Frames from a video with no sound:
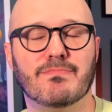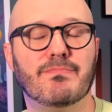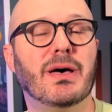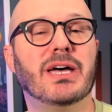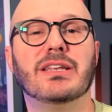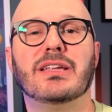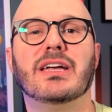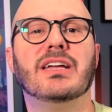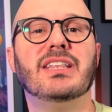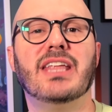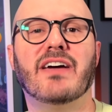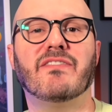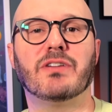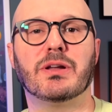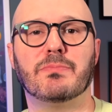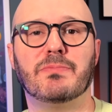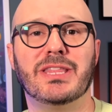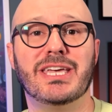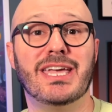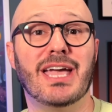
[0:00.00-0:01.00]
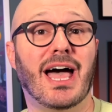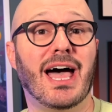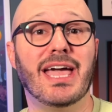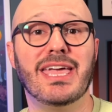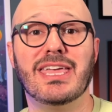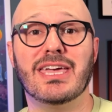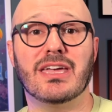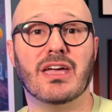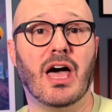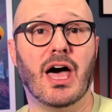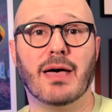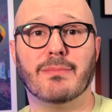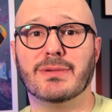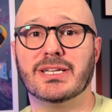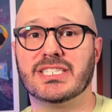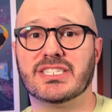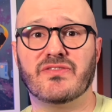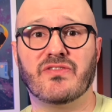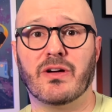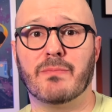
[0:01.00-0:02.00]
But inevitably, I get
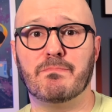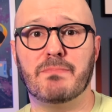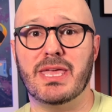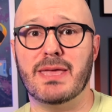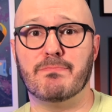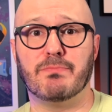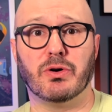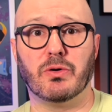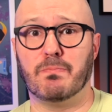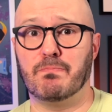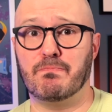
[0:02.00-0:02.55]
comments from people